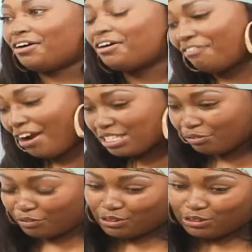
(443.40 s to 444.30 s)
First
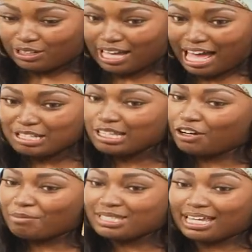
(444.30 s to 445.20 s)
of all, I'll
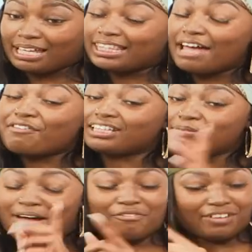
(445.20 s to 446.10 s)
start off with saying definitely
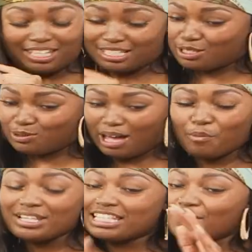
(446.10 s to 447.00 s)
my fans too. I
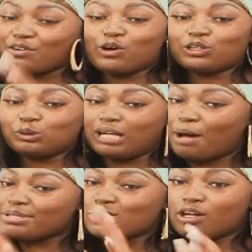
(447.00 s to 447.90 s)
wasn't even going to do it.
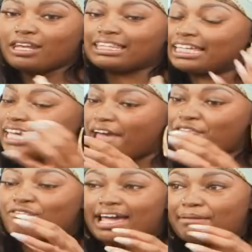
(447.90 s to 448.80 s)
I was going to let the
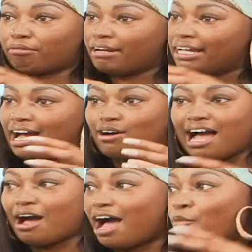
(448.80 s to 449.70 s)
cat fight break out.
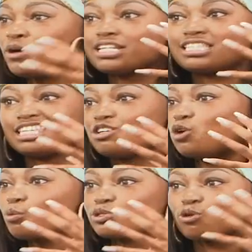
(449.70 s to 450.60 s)
I wanted to see
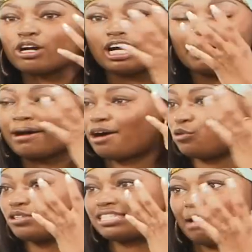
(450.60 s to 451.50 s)
who was going to come out
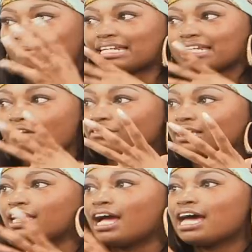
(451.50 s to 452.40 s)
on top. I
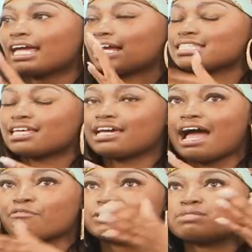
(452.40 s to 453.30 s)
definitely, like I said,
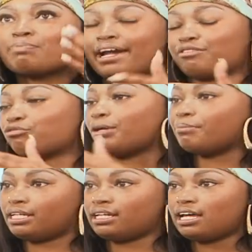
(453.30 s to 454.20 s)
I respect
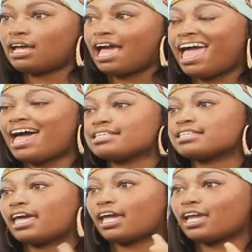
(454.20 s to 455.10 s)
Remy
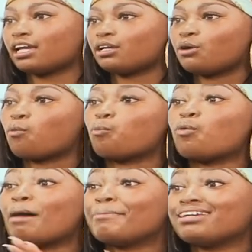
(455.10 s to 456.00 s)
as a
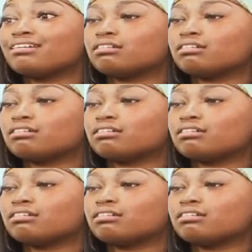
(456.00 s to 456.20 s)
woman